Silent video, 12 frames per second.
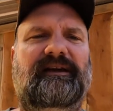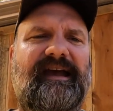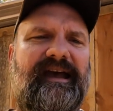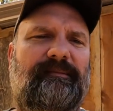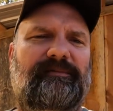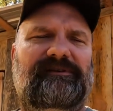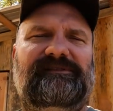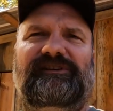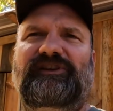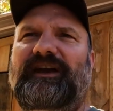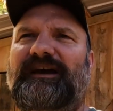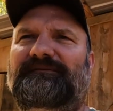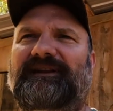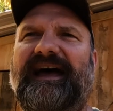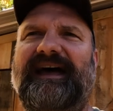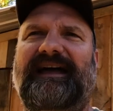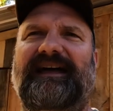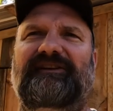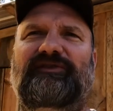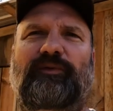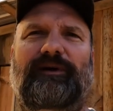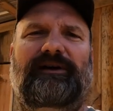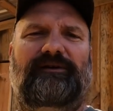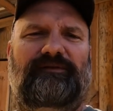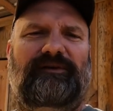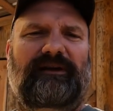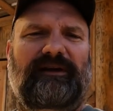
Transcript: cabins, you have nine, 12